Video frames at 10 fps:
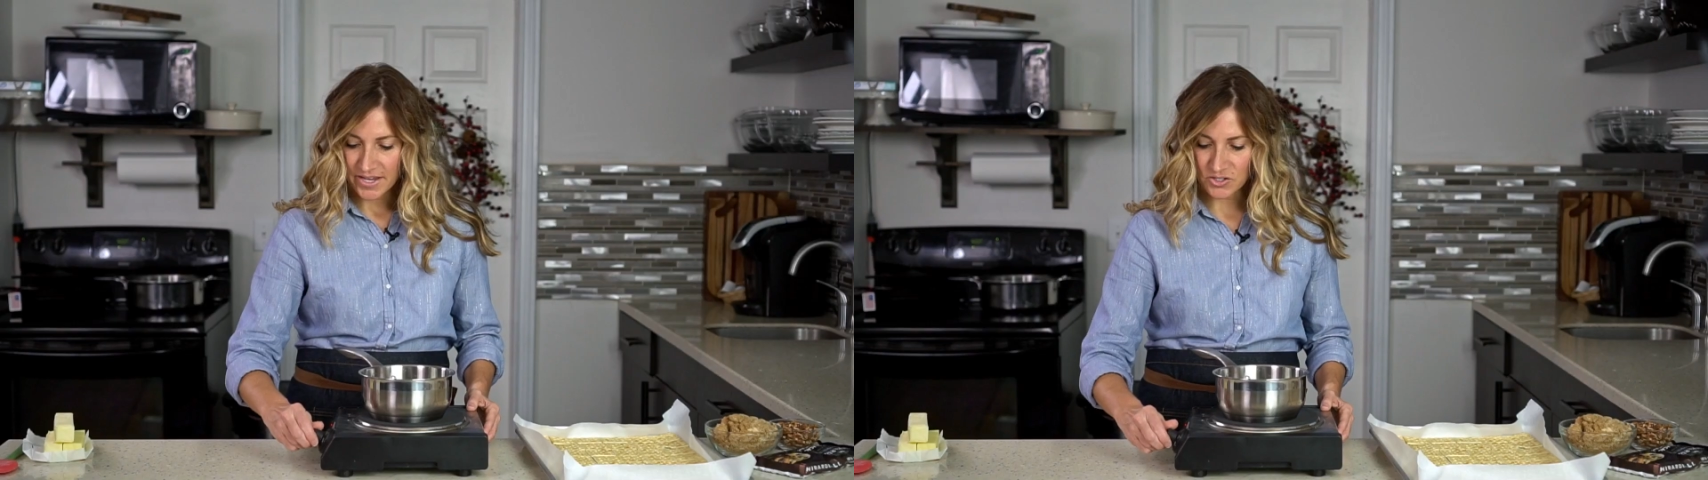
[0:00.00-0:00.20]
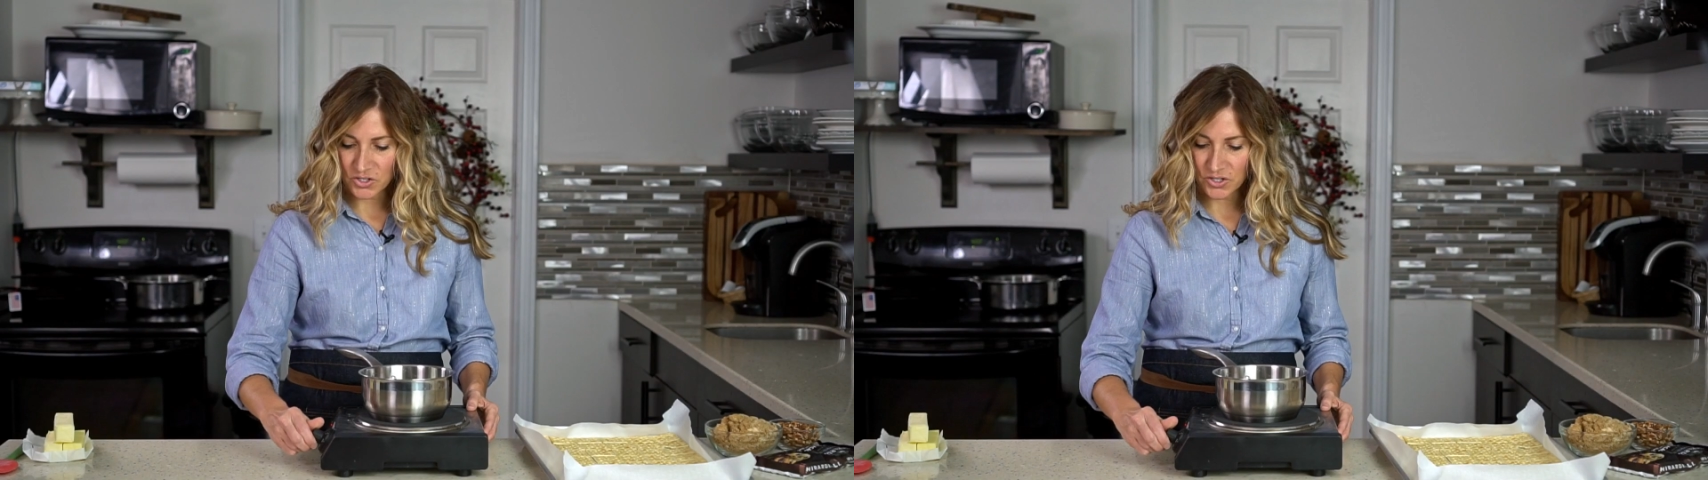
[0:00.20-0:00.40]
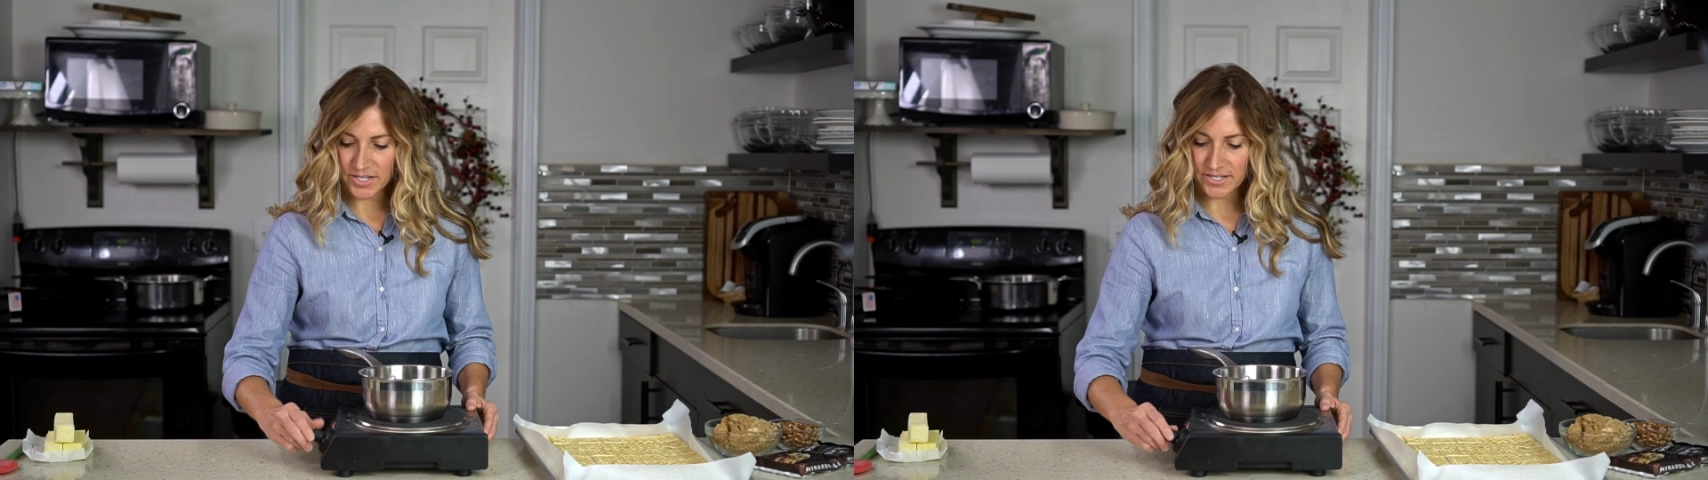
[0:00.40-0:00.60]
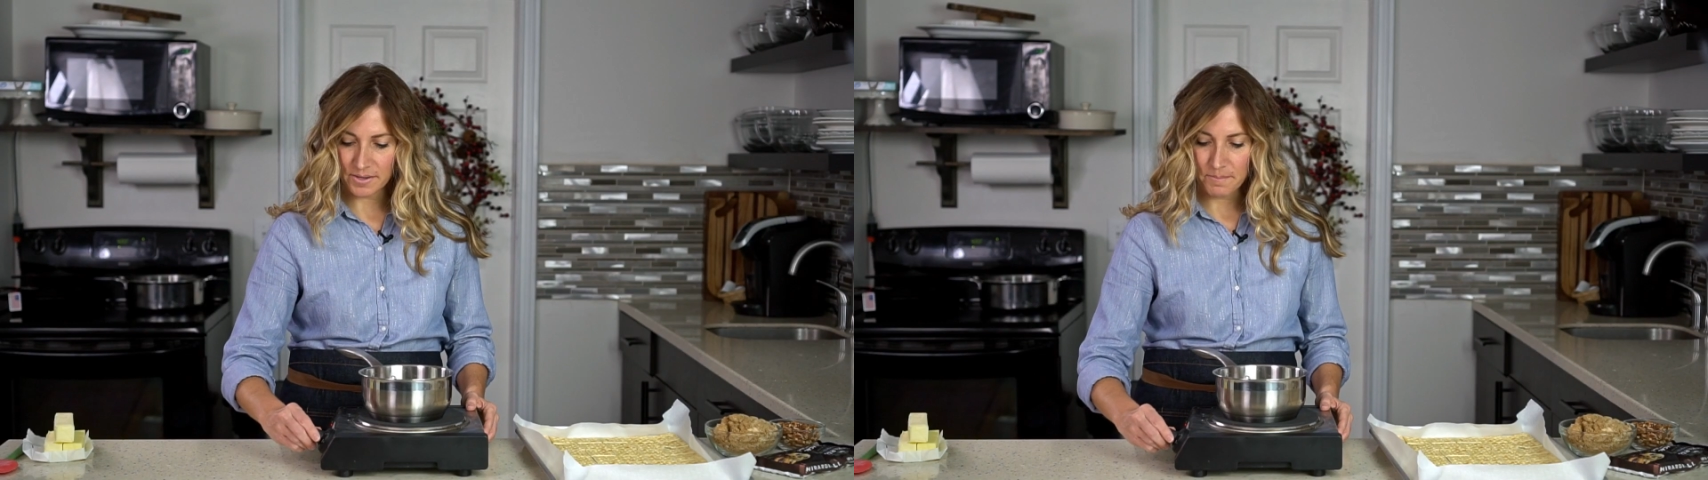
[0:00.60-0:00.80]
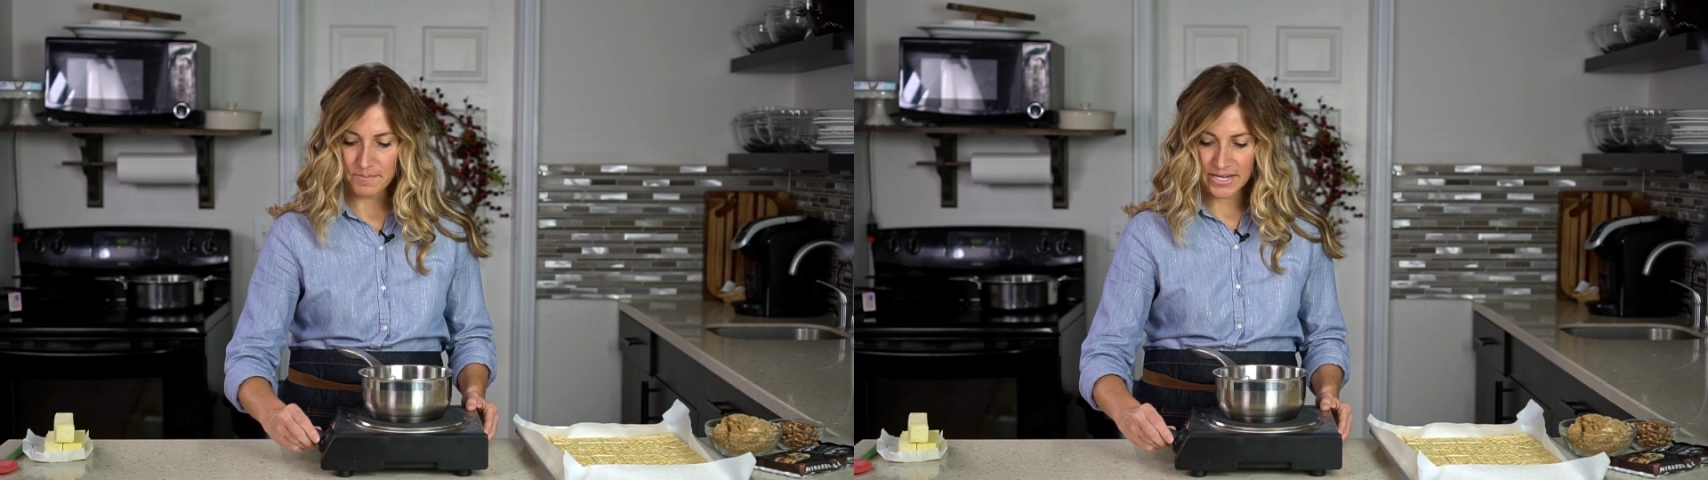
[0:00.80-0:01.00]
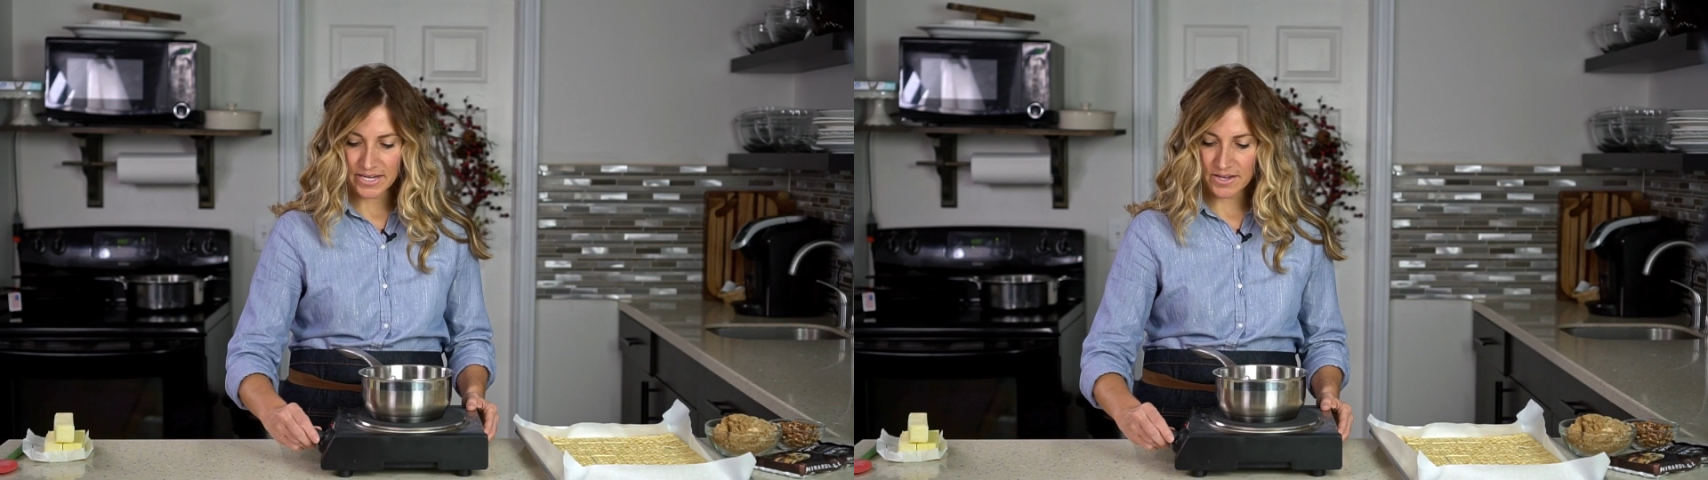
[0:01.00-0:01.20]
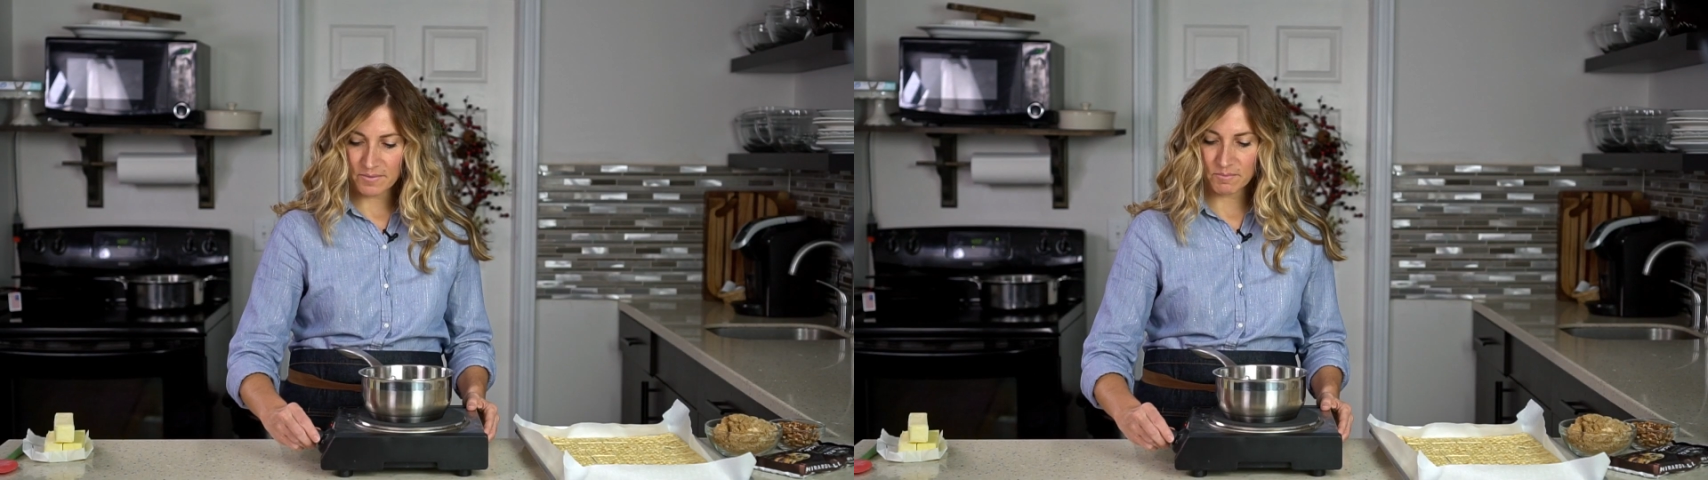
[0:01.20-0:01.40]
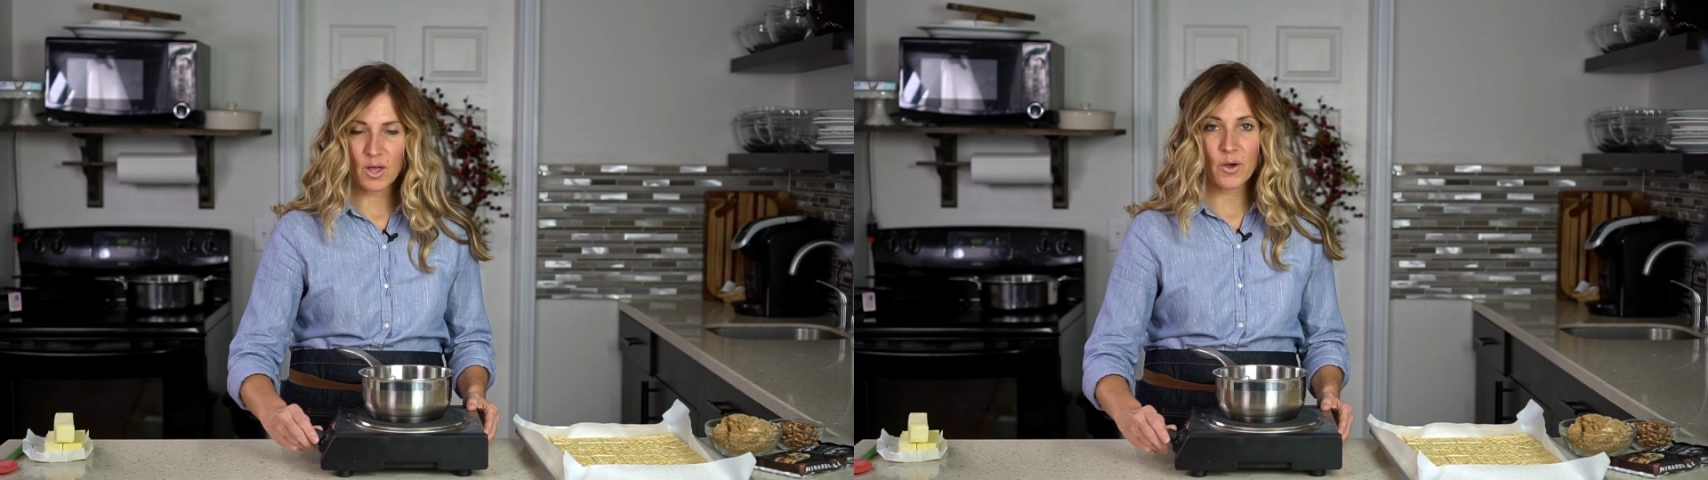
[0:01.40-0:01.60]
and turn it to
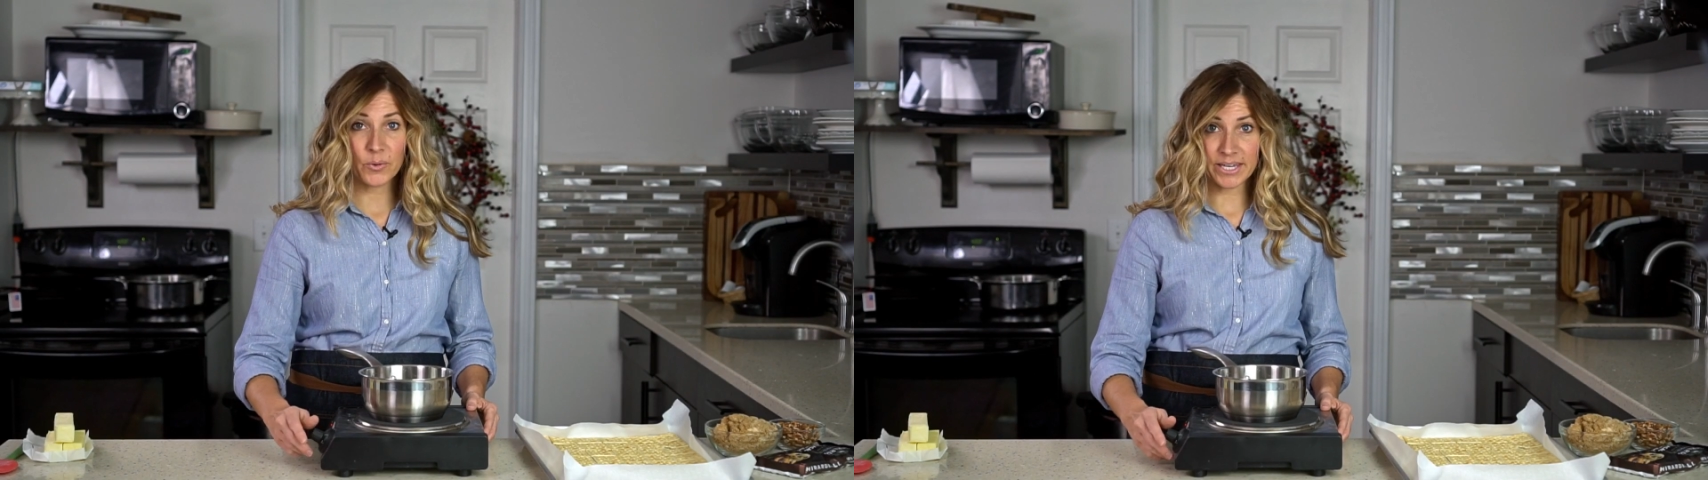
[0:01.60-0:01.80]
medium-low